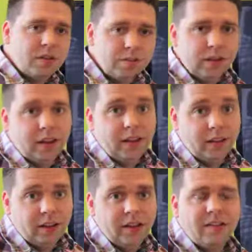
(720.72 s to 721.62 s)
something like
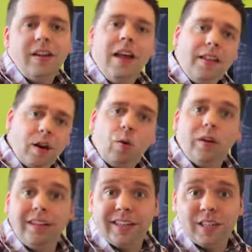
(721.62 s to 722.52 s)
this that'll
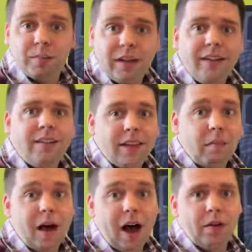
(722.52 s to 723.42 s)
really explain to
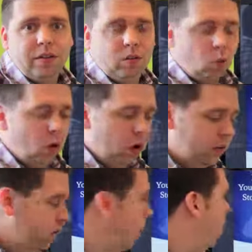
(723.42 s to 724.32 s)
them how this
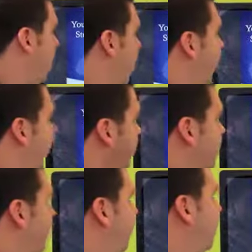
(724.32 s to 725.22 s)
works. So
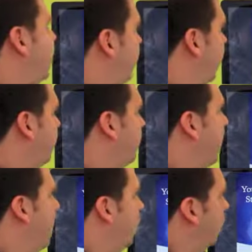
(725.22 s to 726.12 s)
here's the first thing.
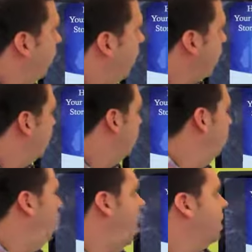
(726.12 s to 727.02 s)
Your
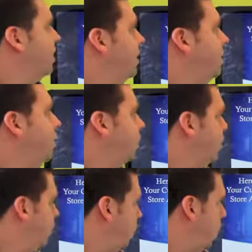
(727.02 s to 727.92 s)
customer walks into your
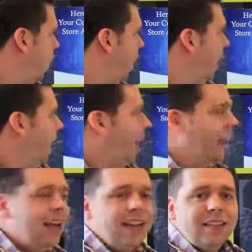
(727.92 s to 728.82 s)
store
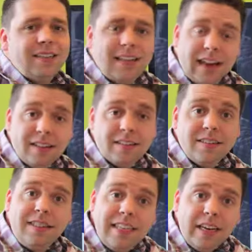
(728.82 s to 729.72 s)
and scans
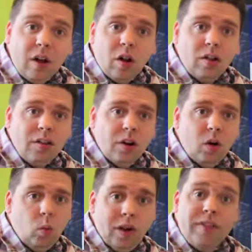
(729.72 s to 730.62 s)
a deal,
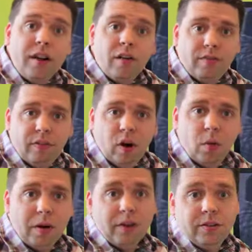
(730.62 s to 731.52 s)
with their
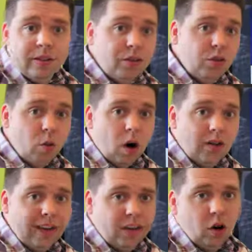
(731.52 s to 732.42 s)
phone by using
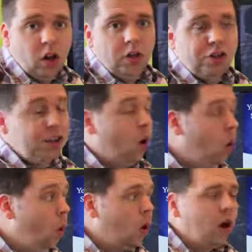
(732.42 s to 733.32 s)
QR technology,
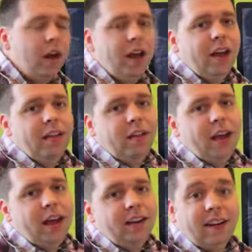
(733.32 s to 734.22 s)
or
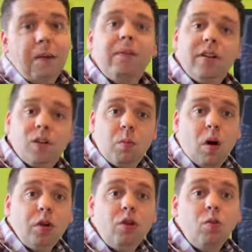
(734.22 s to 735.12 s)
they type in a
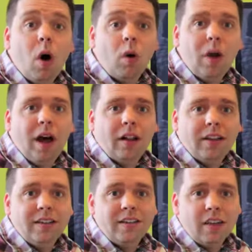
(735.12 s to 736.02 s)
small
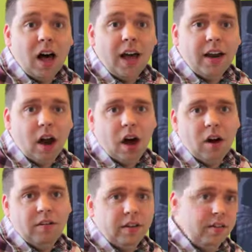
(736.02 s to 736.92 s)
URL inside
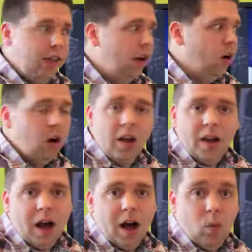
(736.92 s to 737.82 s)
of their
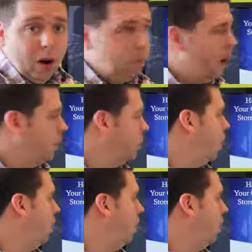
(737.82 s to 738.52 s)
web browser